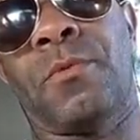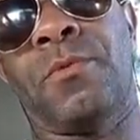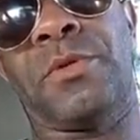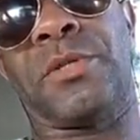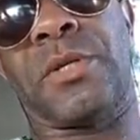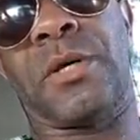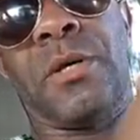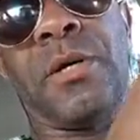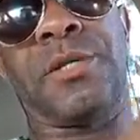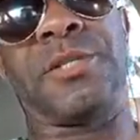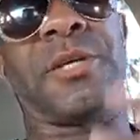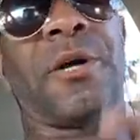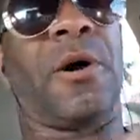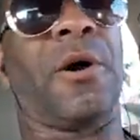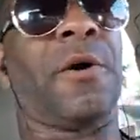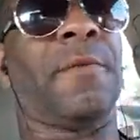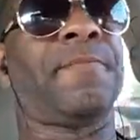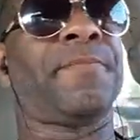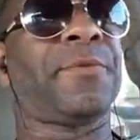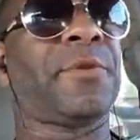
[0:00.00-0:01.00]
What's good,
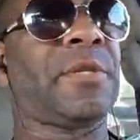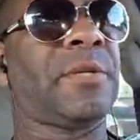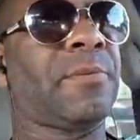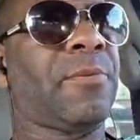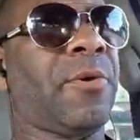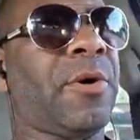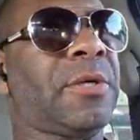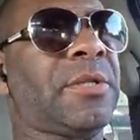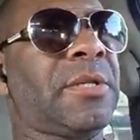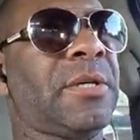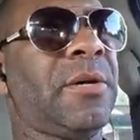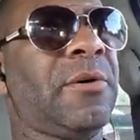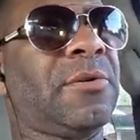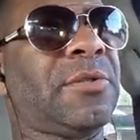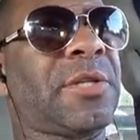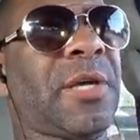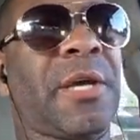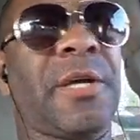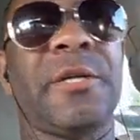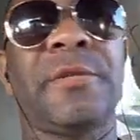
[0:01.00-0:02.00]
y'all? Your boy
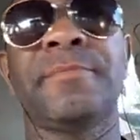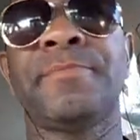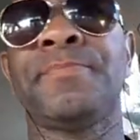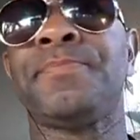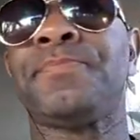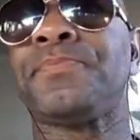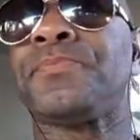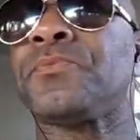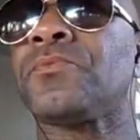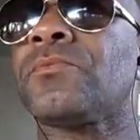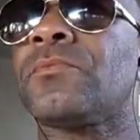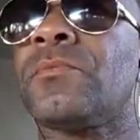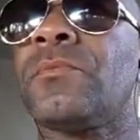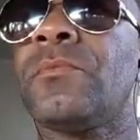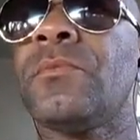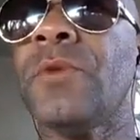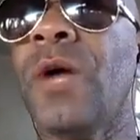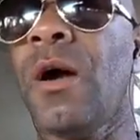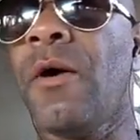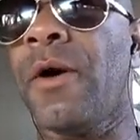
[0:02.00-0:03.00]
TOJ.
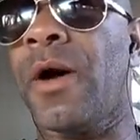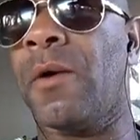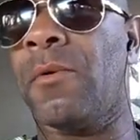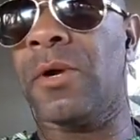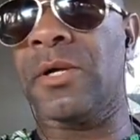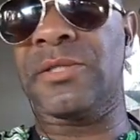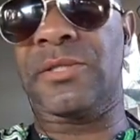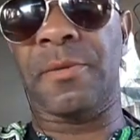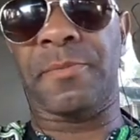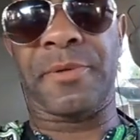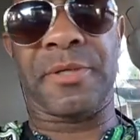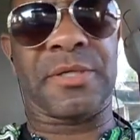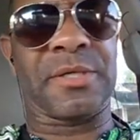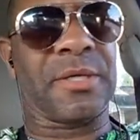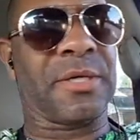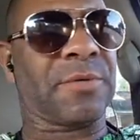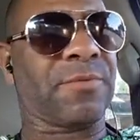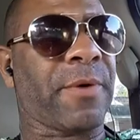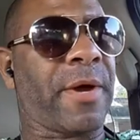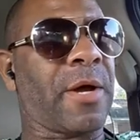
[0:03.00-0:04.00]
All right, I want to jump into
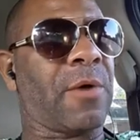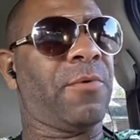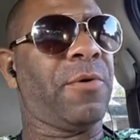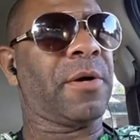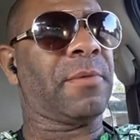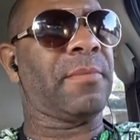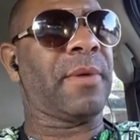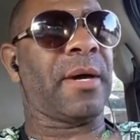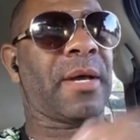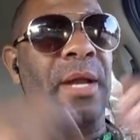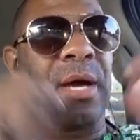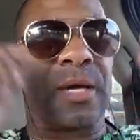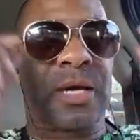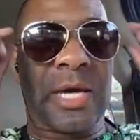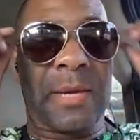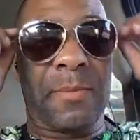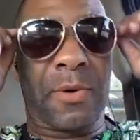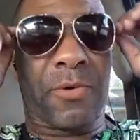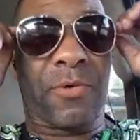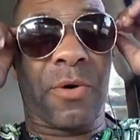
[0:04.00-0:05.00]
this right quick, man. I
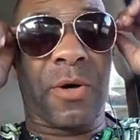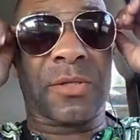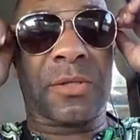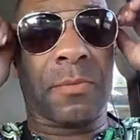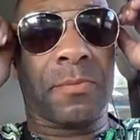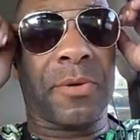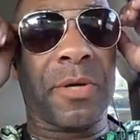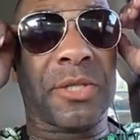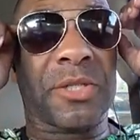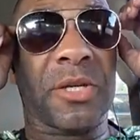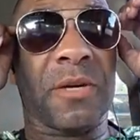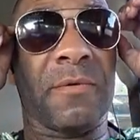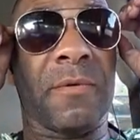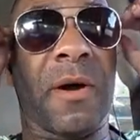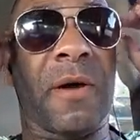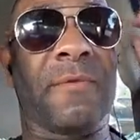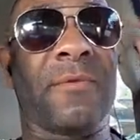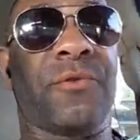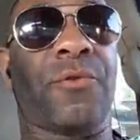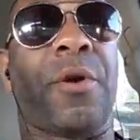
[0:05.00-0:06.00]
came across a picture
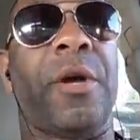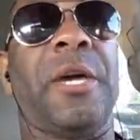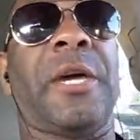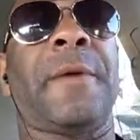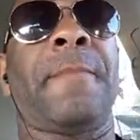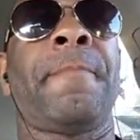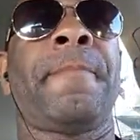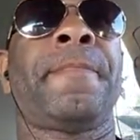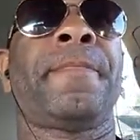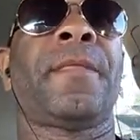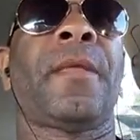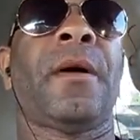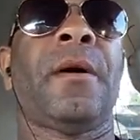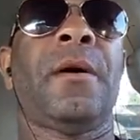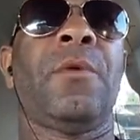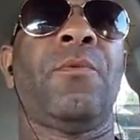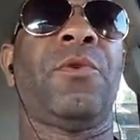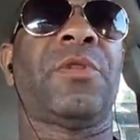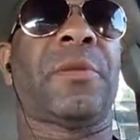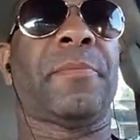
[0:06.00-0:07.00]
of Drake
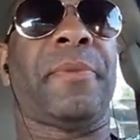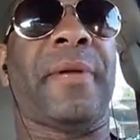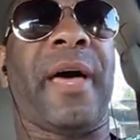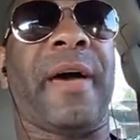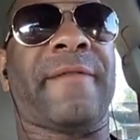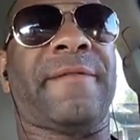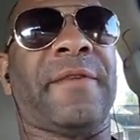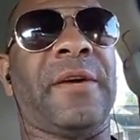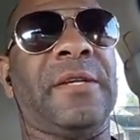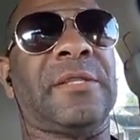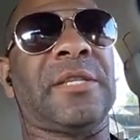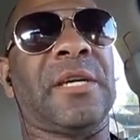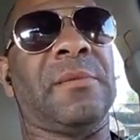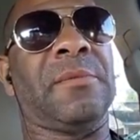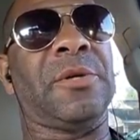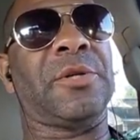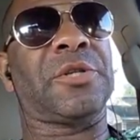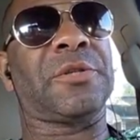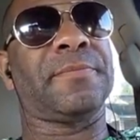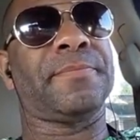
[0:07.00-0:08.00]
with the blackface
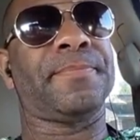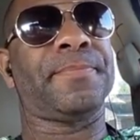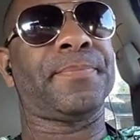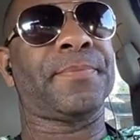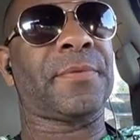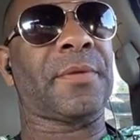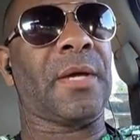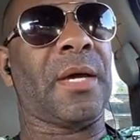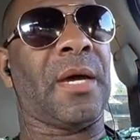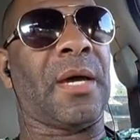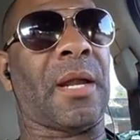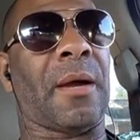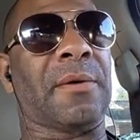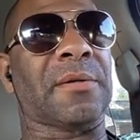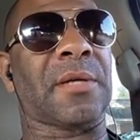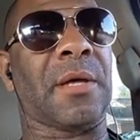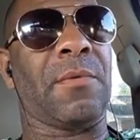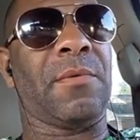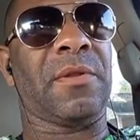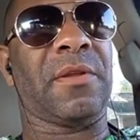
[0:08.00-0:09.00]
image, and I
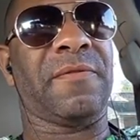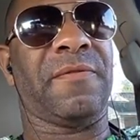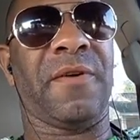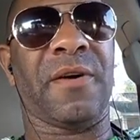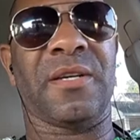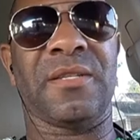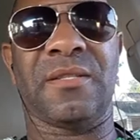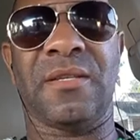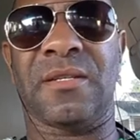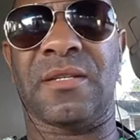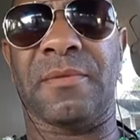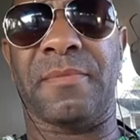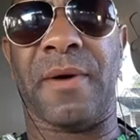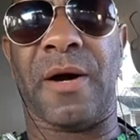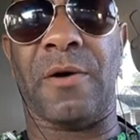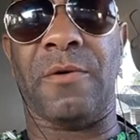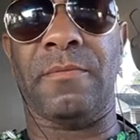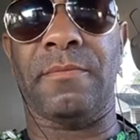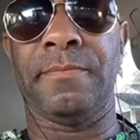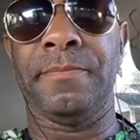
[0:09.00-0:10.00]
was like, what the fuck is this
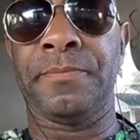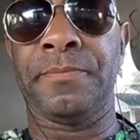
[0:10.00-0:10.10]
about?